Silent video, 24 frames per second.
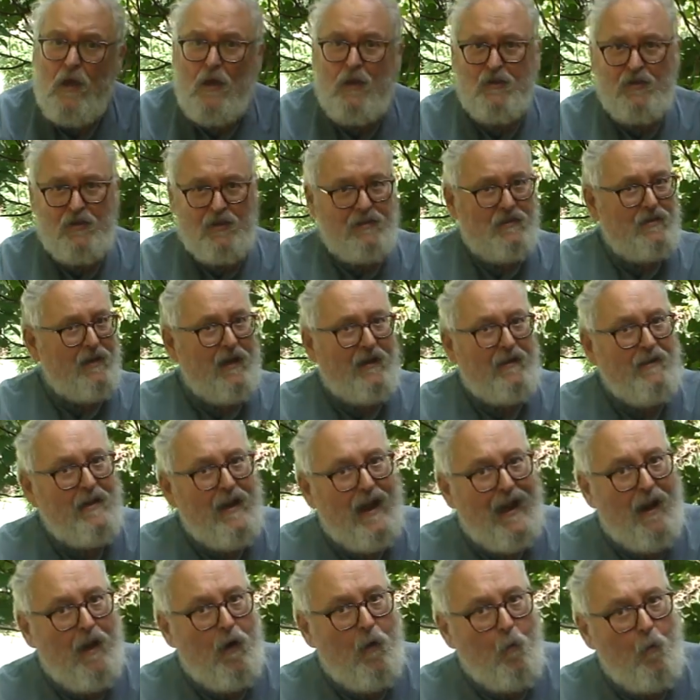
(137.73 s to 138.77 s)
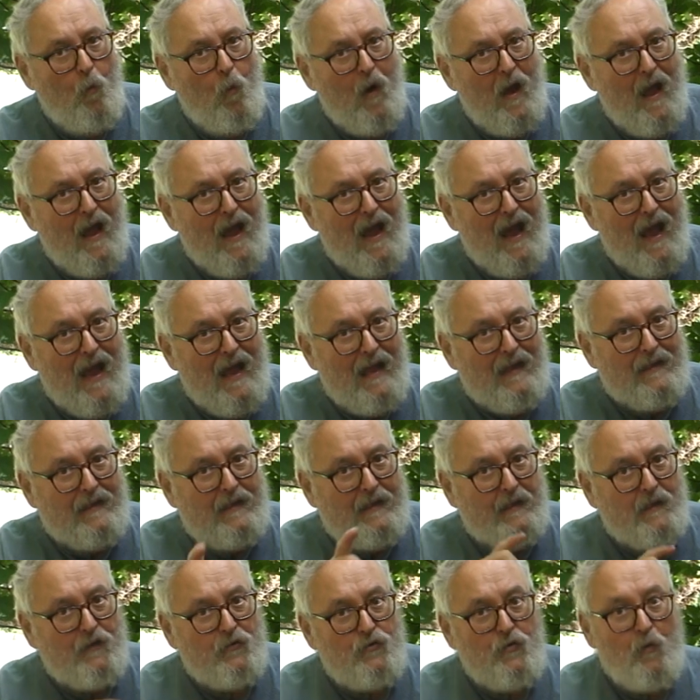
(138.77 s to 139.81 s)
She said, now,
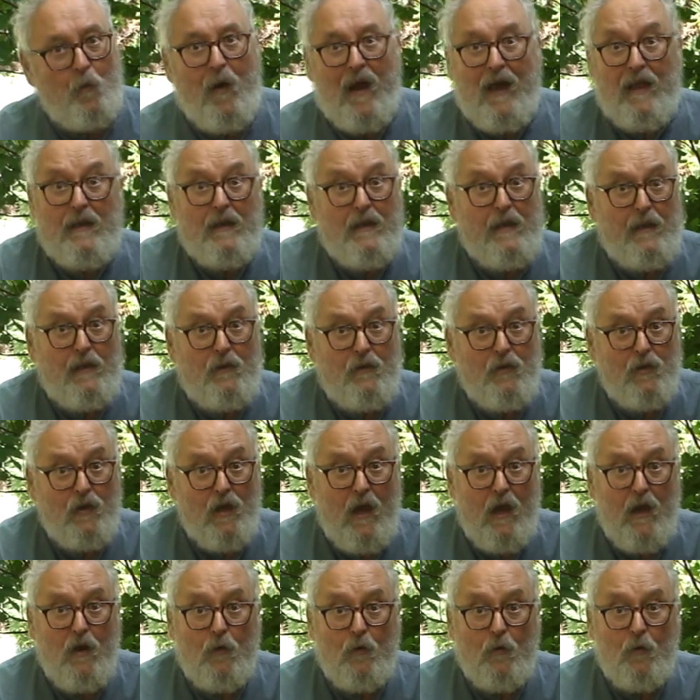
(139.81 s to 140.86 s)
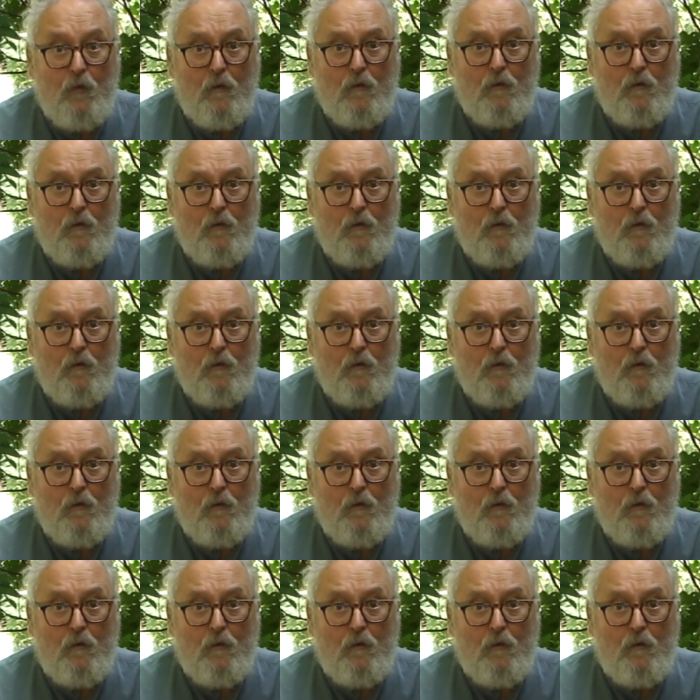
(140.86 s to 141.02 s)
Wiley. So Wiley had to go.